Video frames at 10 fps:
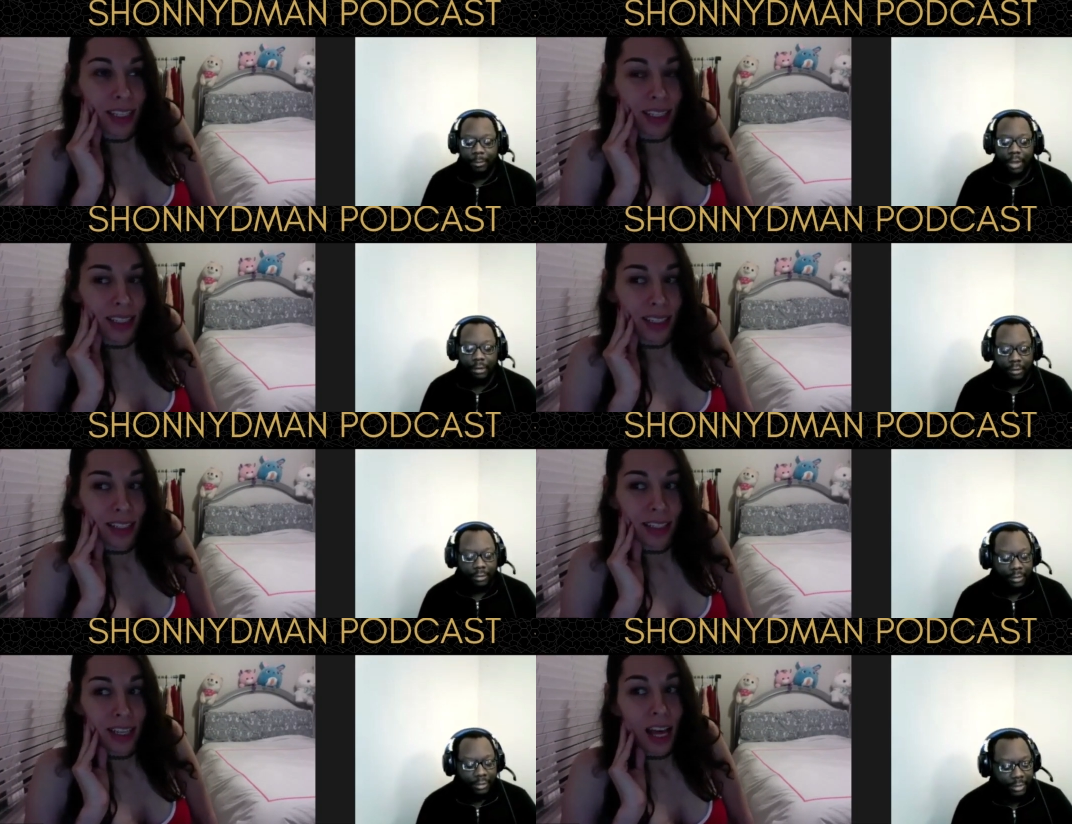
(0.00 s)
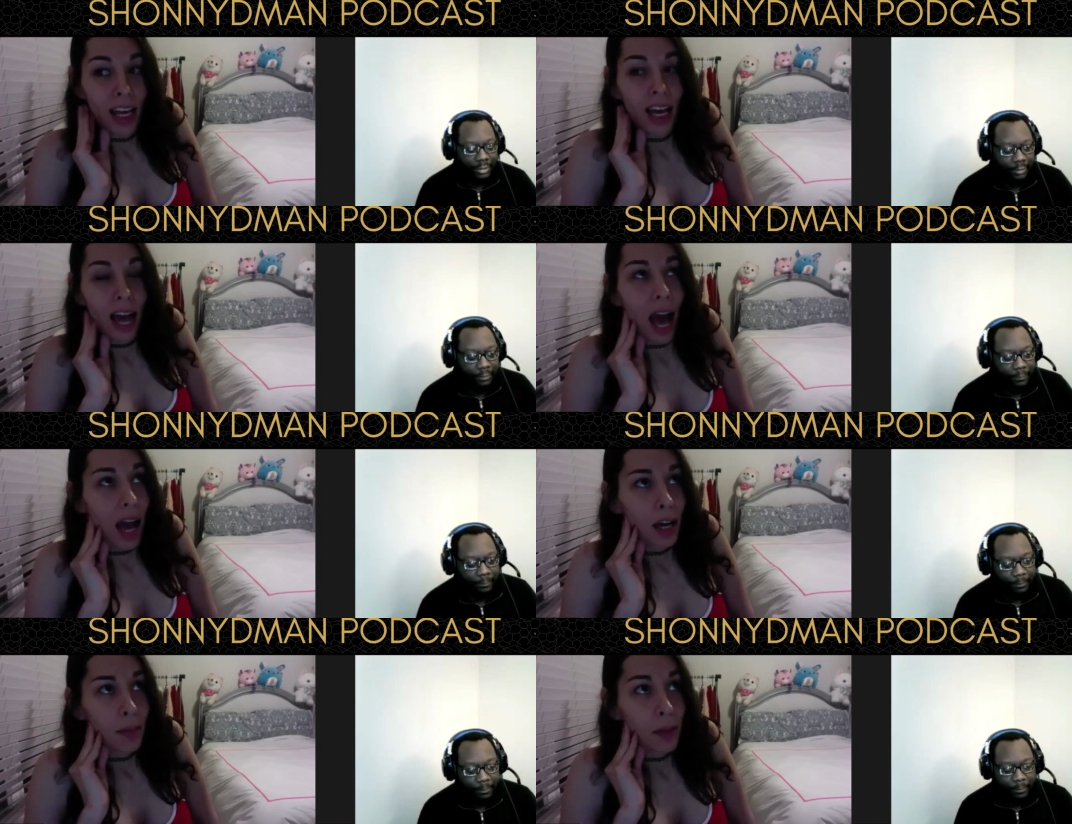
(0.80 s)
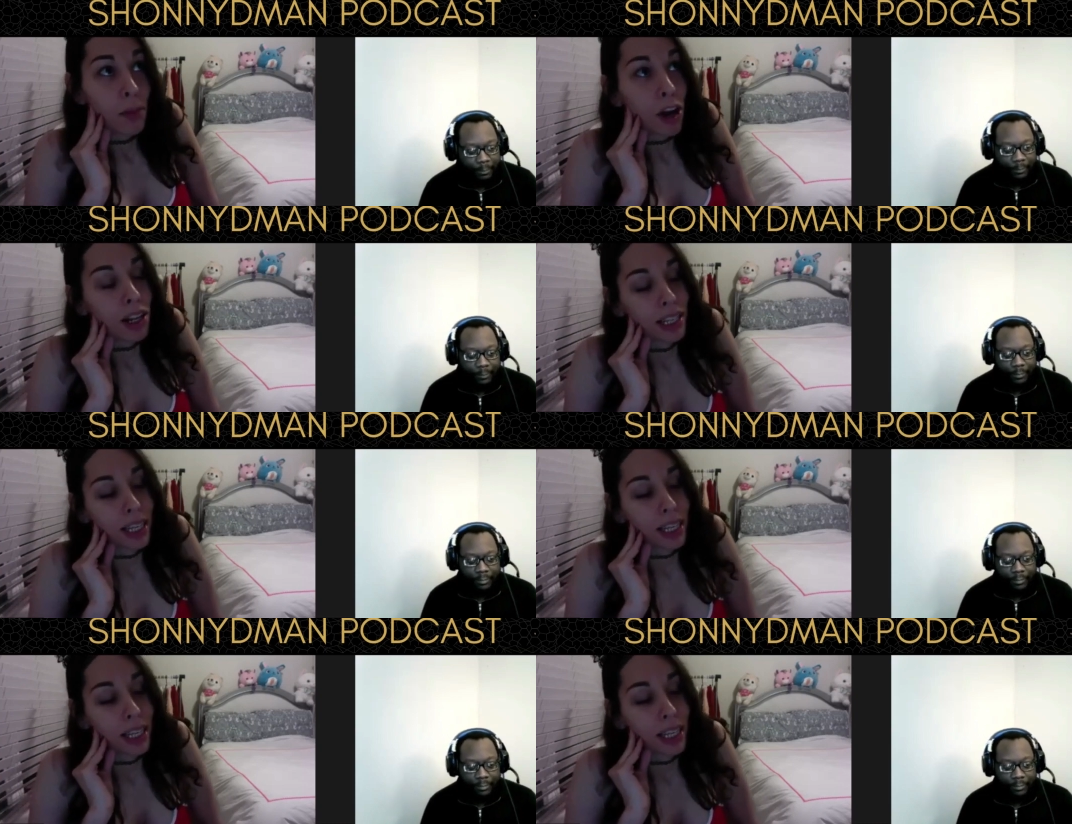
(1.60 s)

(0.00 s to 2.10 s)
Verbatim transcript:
Speaker 1: the modeling?
Speaker 2: Um, the modeling